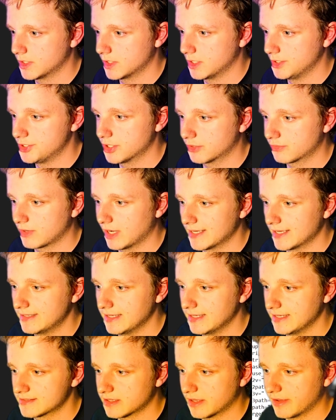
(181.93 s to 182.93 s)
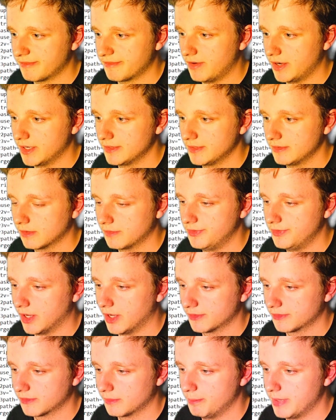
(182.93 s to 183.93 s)
Just like this and find the
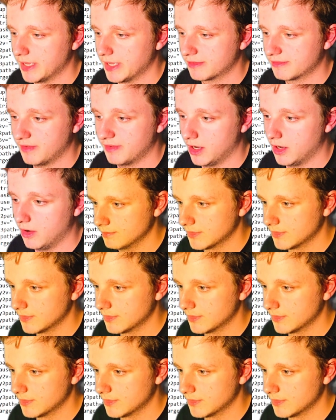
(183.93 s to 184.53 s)
.bat file.